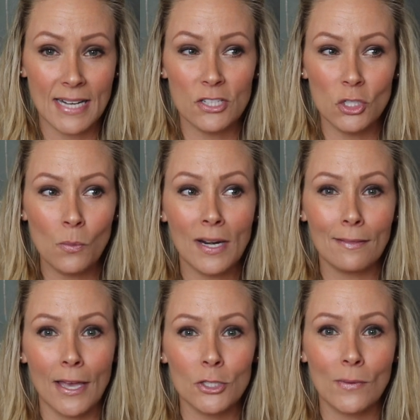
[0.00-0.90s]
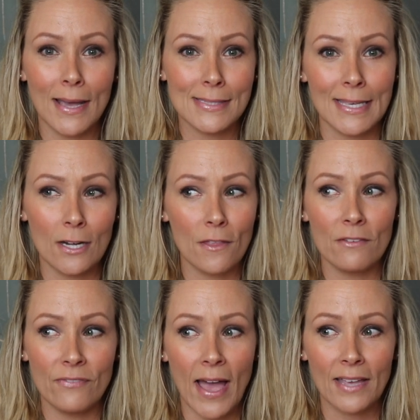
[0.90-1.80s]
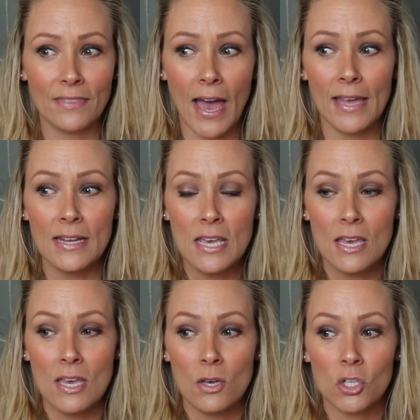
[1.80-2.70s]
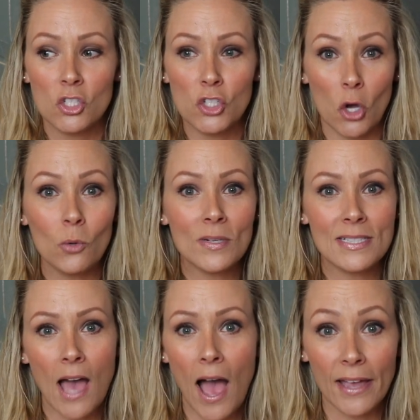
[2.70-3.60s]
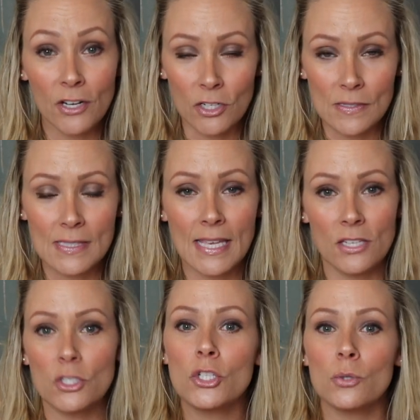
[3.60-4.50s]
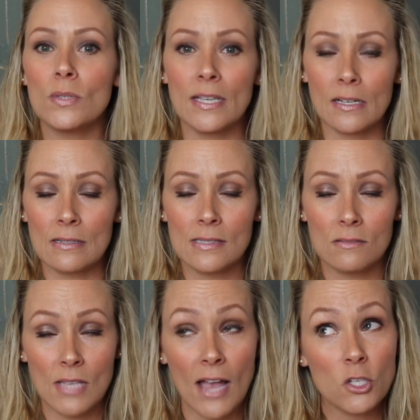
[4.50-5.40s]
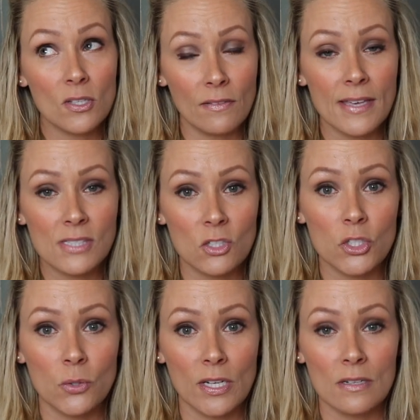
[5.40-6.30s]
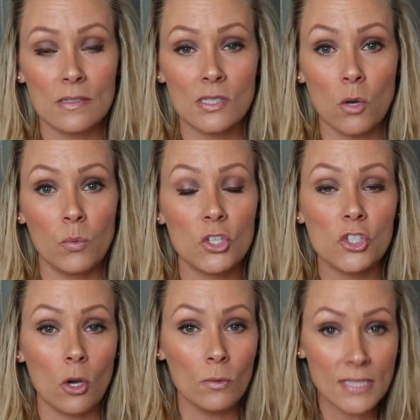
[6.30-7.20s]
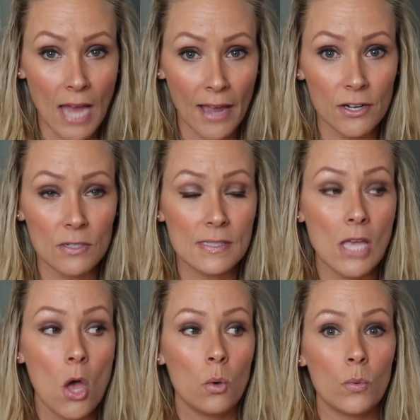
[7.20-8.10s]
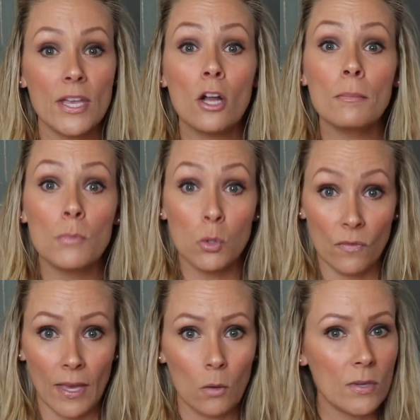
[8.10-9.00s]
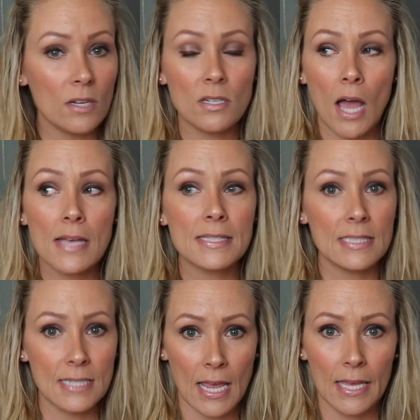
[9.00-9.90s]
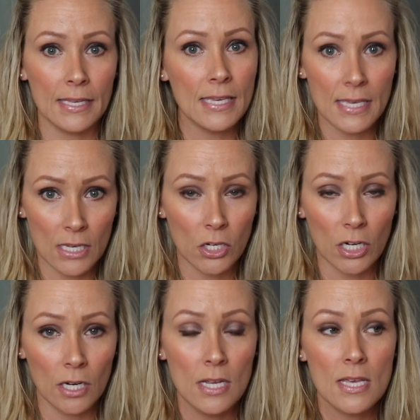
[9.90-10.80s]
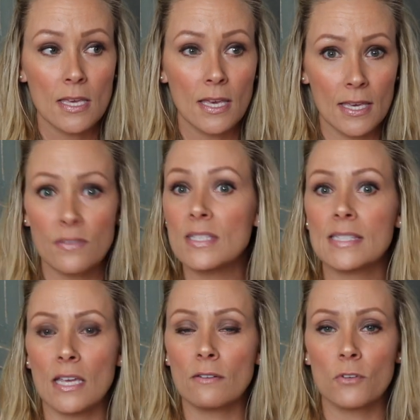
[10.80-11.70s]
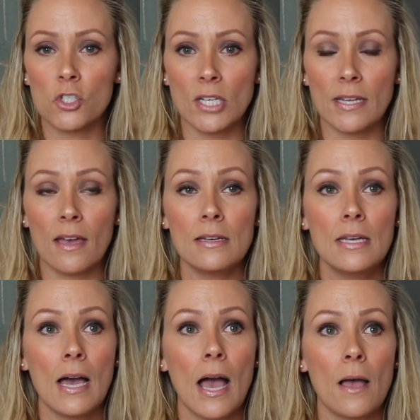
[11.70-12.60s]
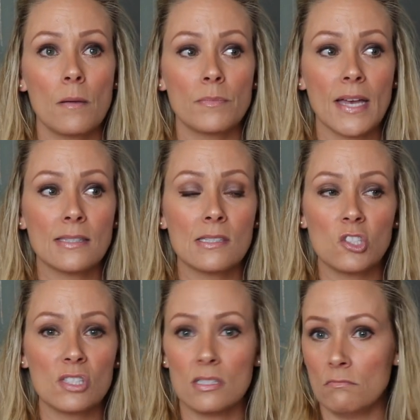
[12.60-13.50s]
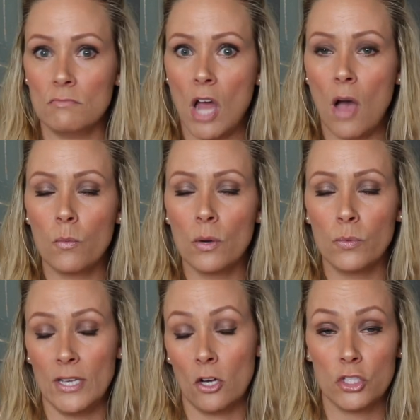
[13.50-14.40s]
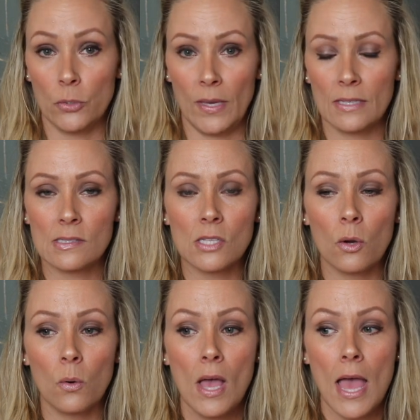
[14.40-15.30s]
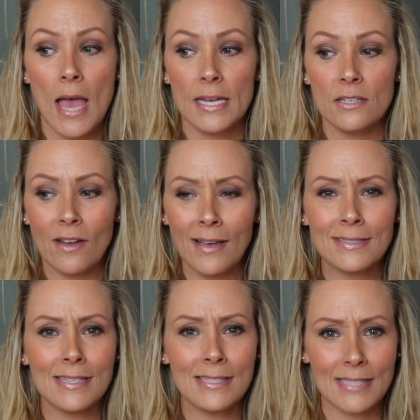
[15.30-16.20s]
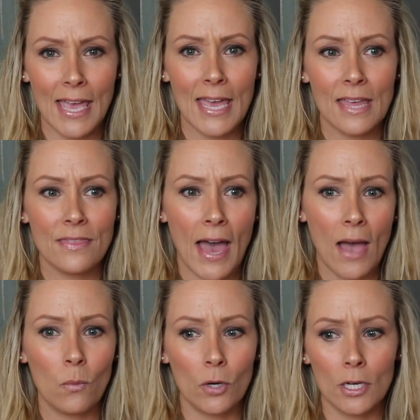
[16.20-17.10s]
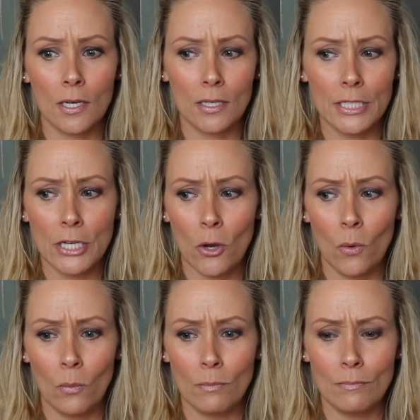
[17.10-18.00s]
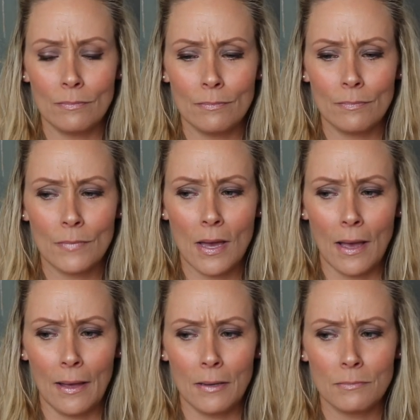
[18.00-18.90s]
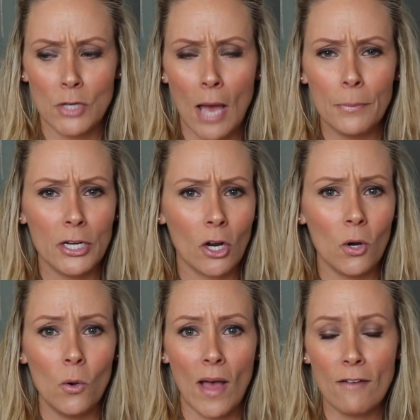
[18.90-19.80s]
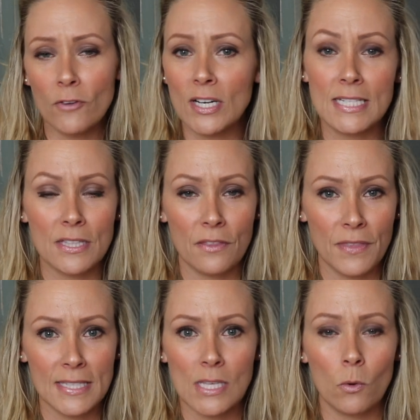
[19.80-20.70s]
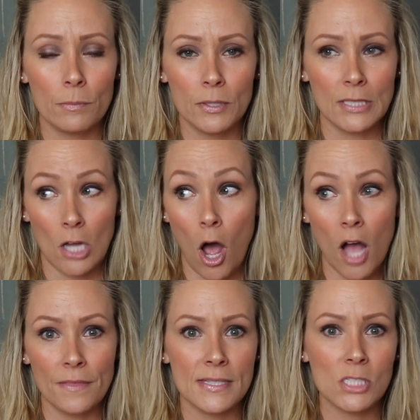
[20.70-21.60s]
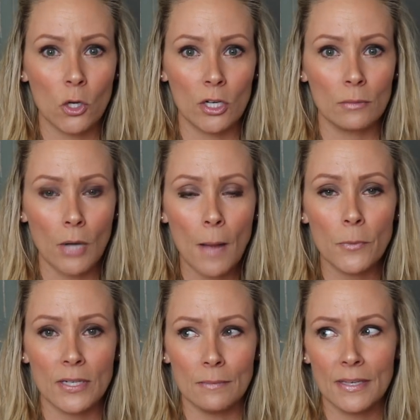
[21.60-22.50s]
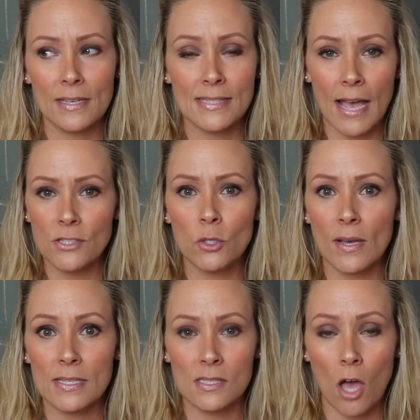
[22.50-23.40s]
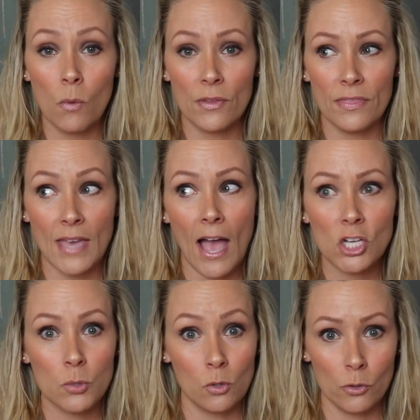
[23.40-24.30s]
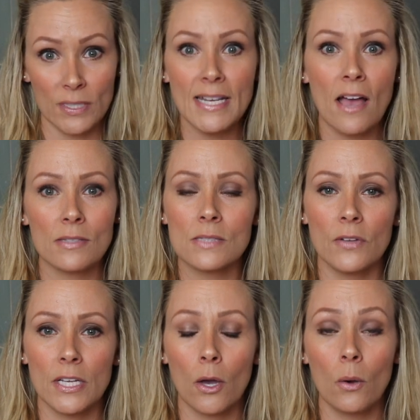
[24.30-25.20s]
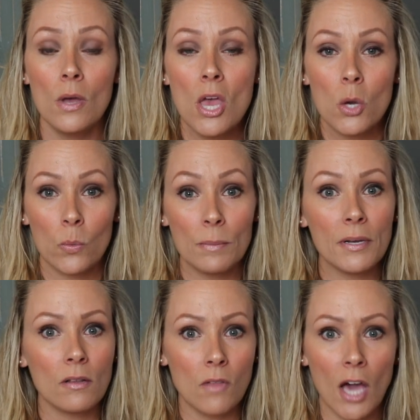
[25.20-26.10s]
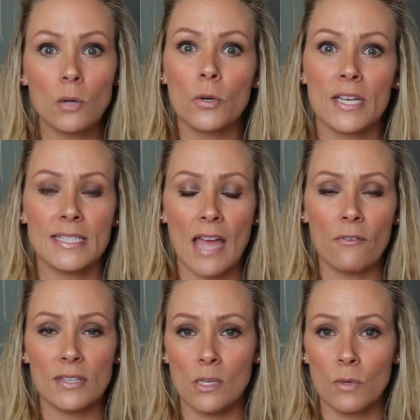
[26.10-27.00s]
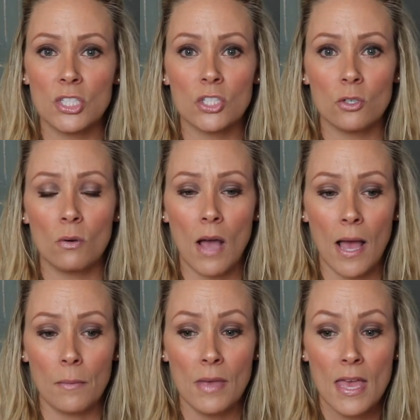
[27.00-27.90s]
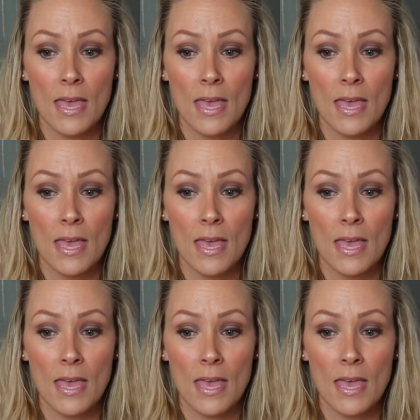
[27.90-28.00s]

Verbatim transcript: And I do want to let you guys in on the fact that Joe retires in two years, actually less than two years. So when Joe retires, we are moving. We are not staying here in the state of Virginia. Um, that's just not what we are doing. So, not to say that we're, you know, uh, not putting our whole effort into the things that we're building on this current property because as you guys saw with the actual greenhouse video we put a lot of work into everything we do um,